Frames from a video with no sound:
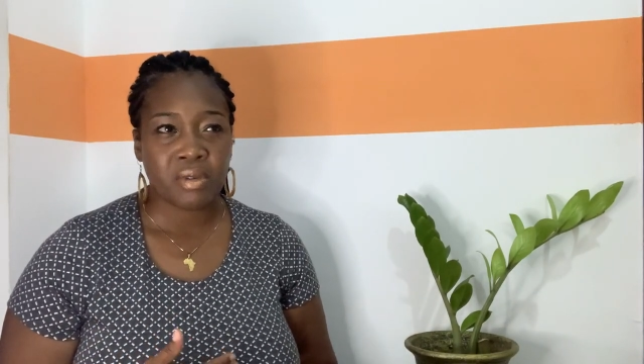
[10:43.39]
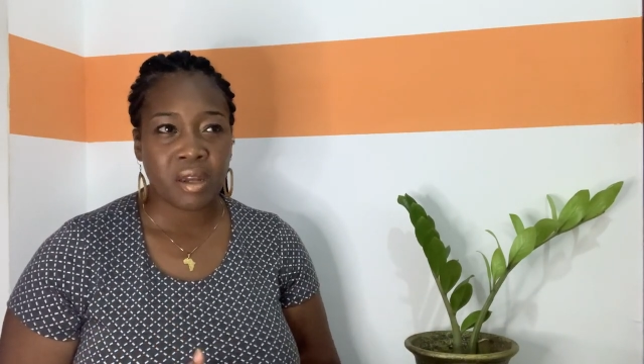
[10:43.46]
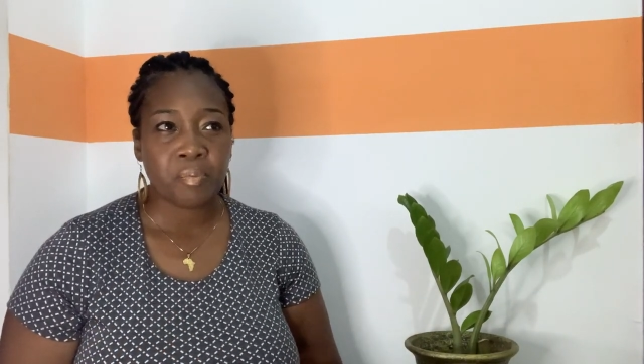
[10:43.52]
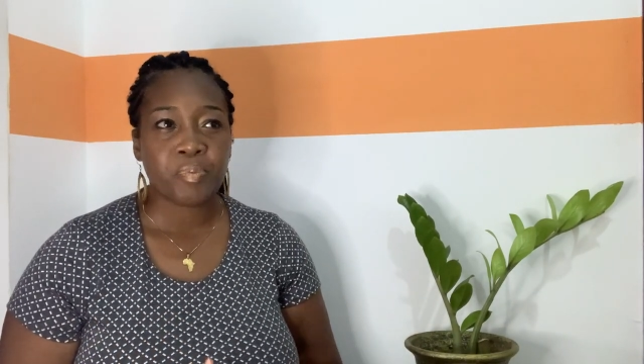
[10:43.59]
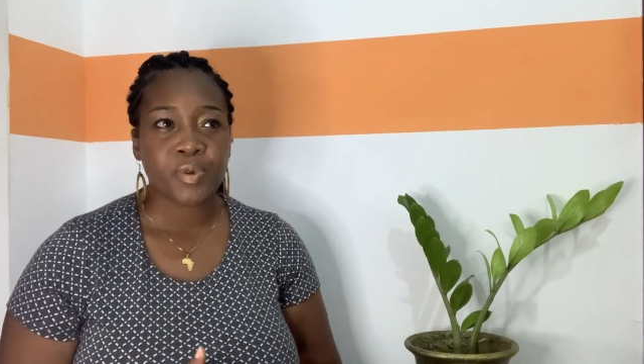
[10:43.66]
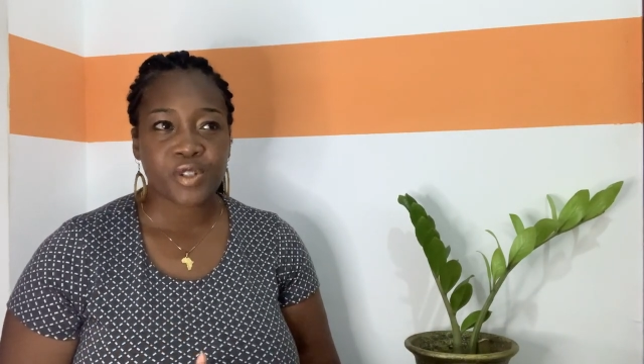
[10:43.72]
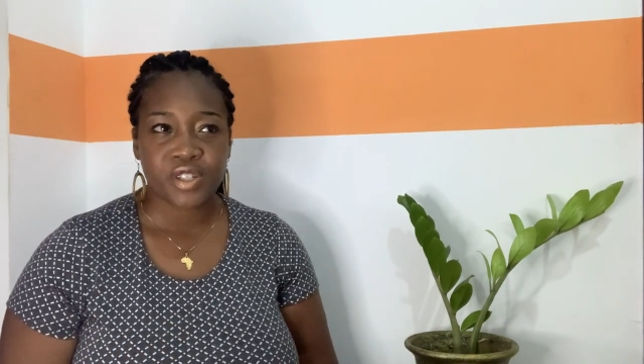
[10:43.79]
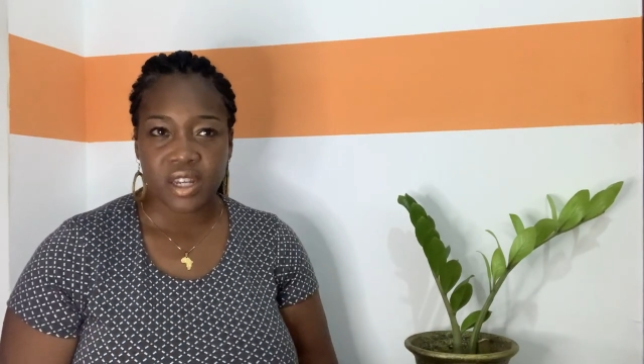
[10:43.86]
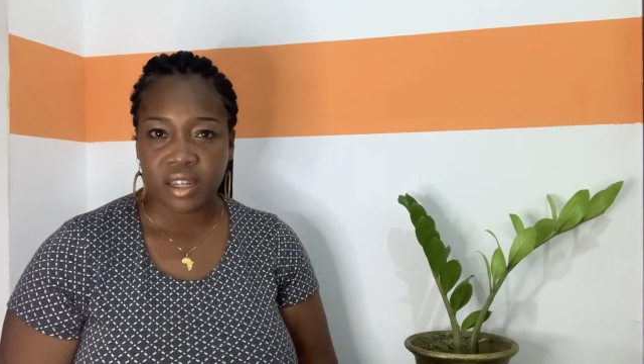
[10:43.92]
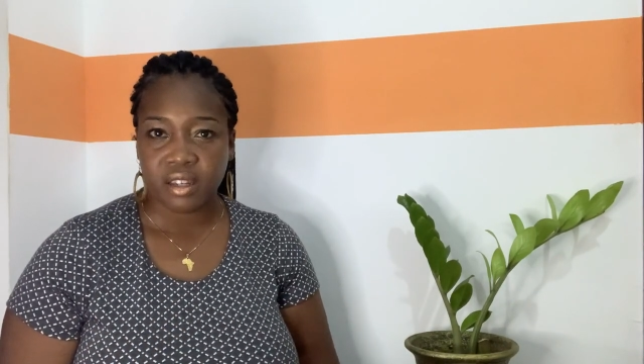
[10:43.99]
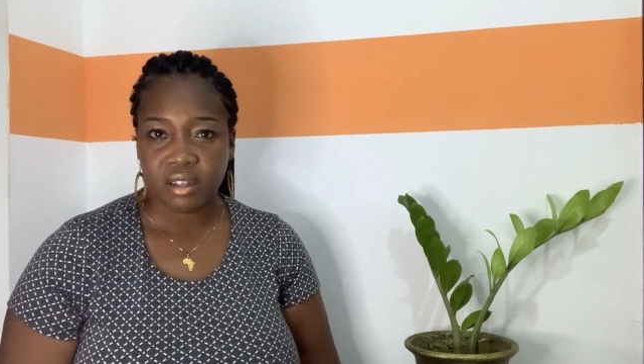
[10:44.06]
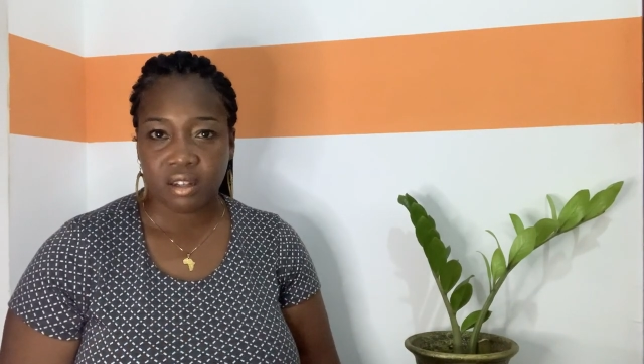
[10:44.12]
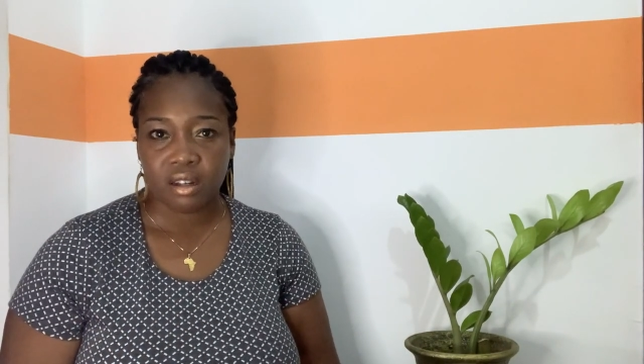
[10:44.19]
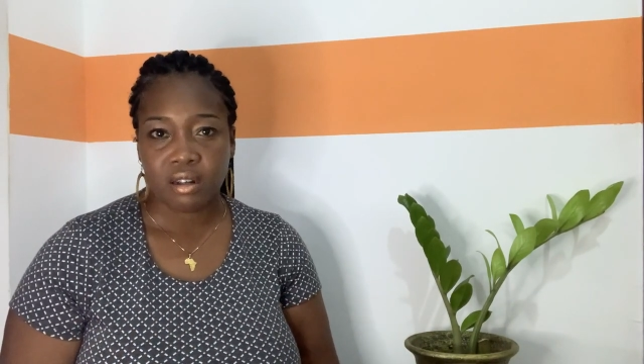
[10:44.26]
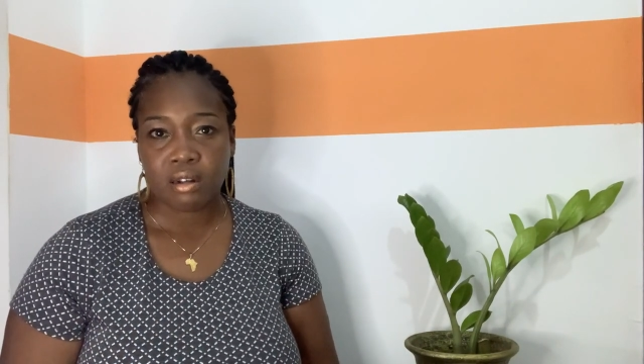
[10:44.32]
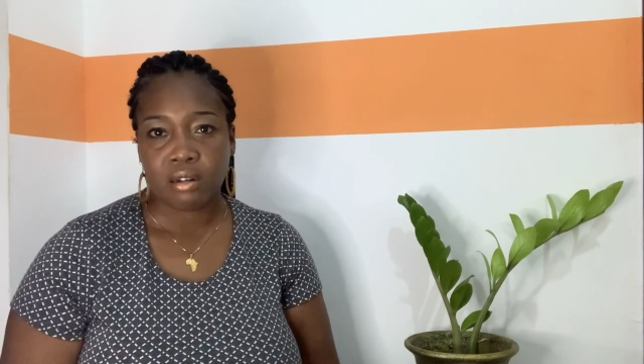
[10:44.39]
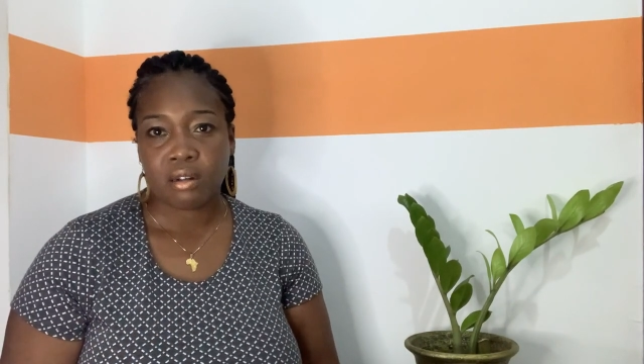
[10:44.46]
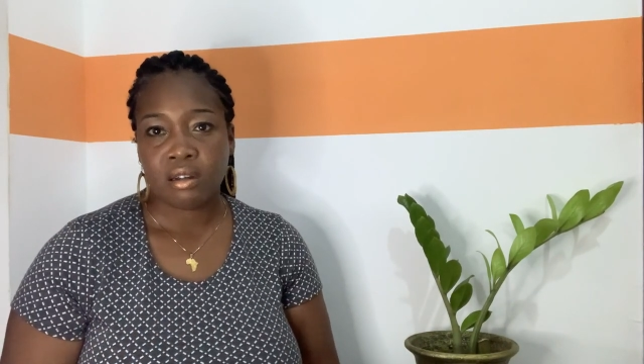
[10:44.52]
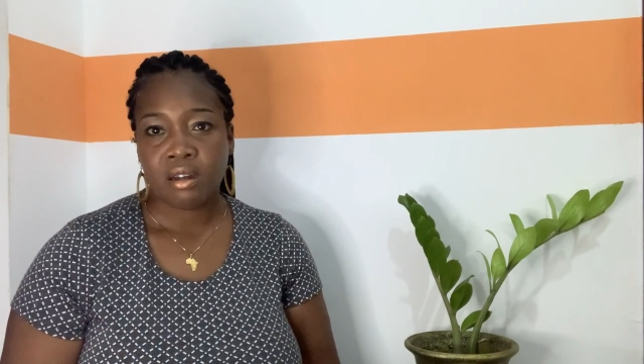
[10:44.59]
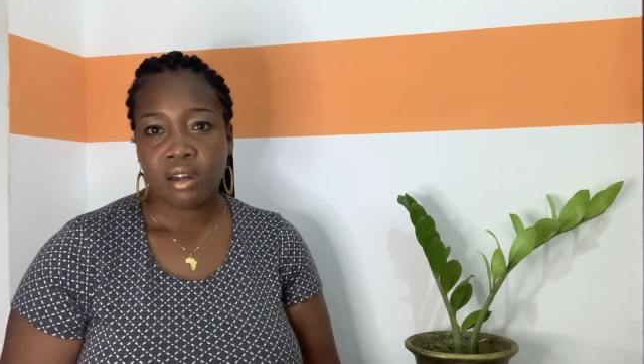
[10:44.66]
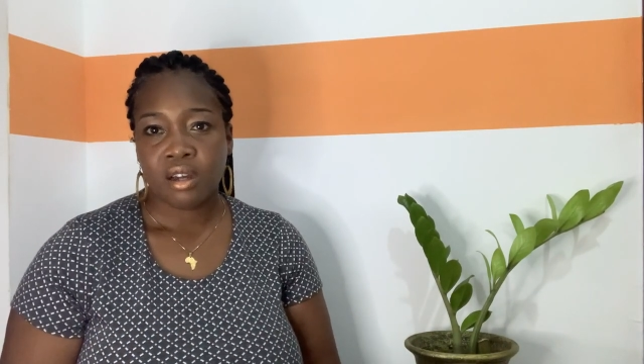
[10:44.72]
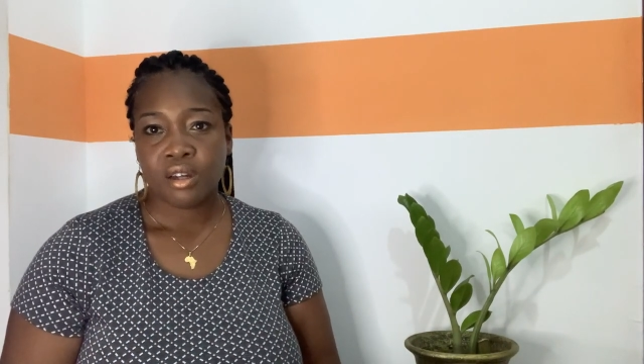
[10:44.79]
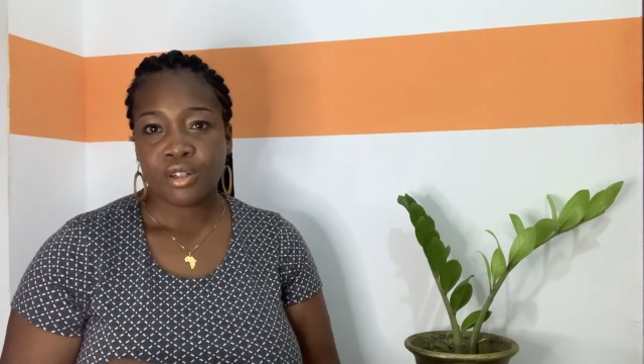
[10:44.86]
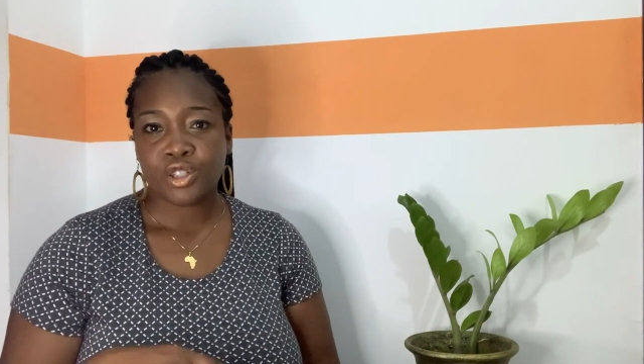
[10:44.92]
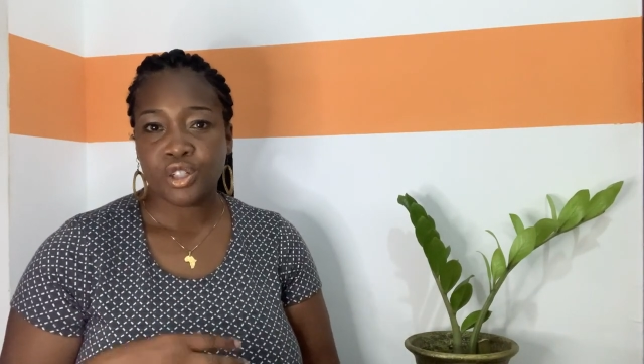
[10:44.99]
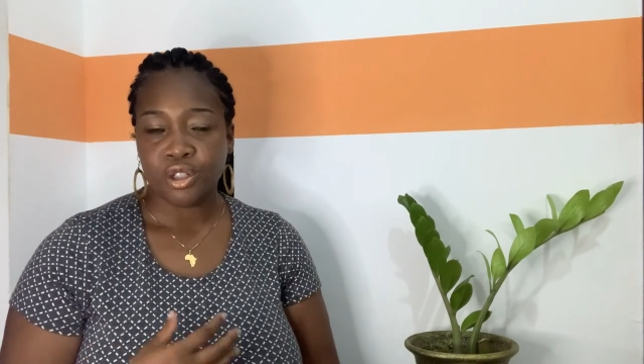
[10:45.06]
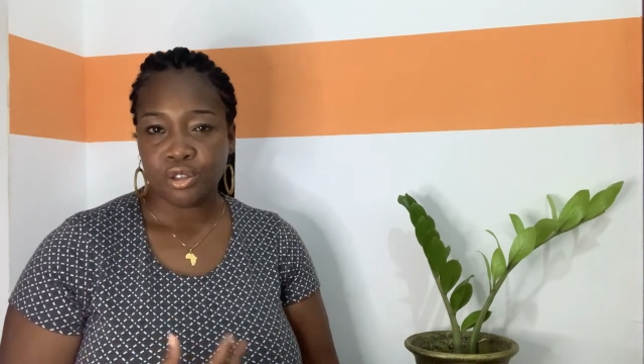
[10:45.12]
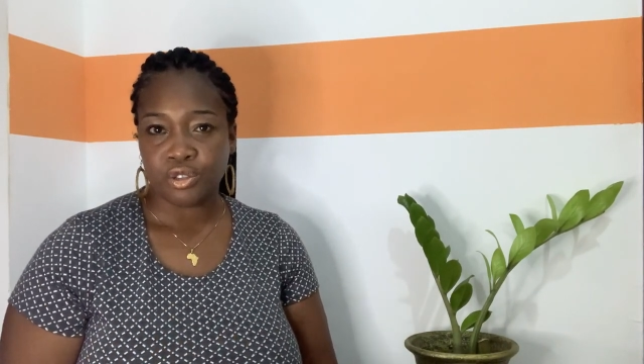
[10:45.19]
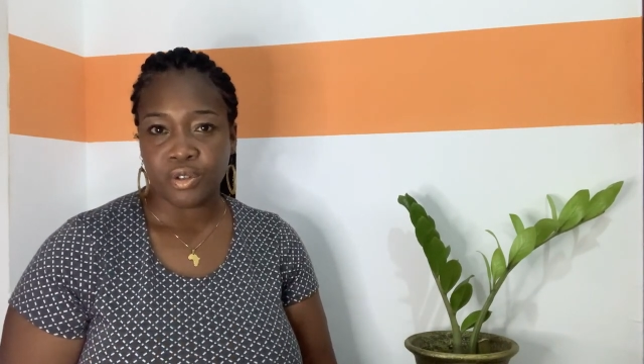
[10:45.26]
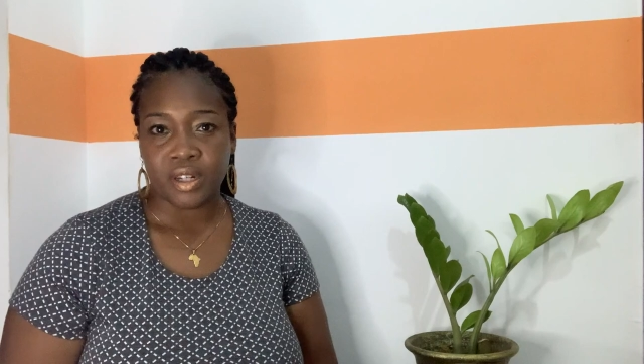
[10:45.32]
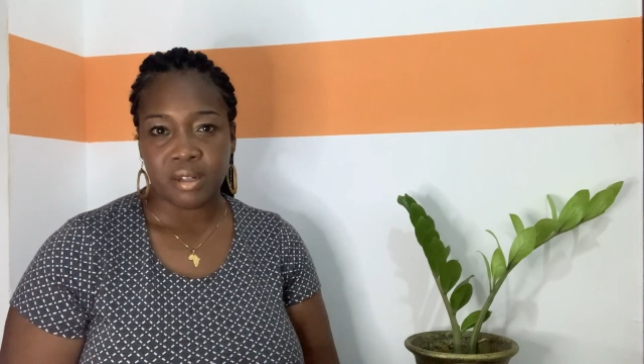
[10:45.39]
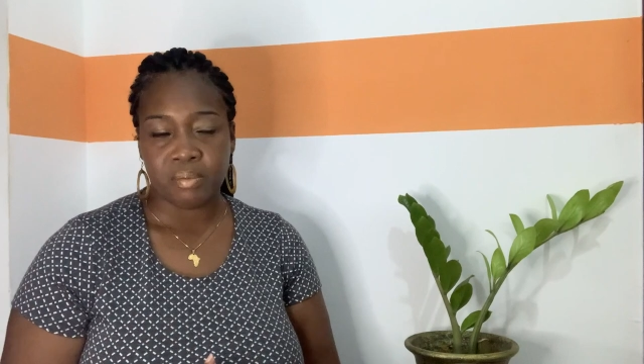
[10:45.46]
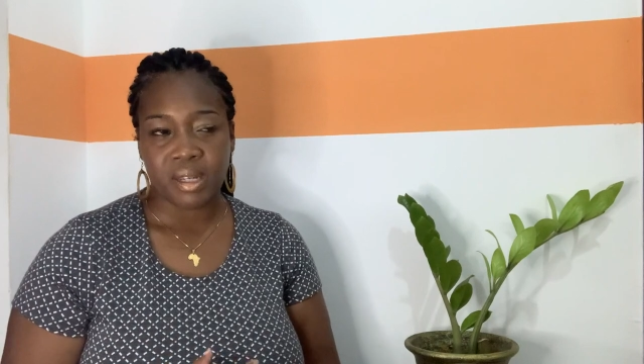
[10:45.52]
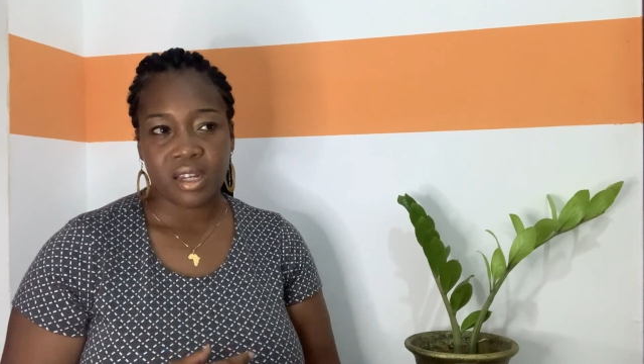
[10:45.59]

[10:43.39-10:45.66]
in particular children,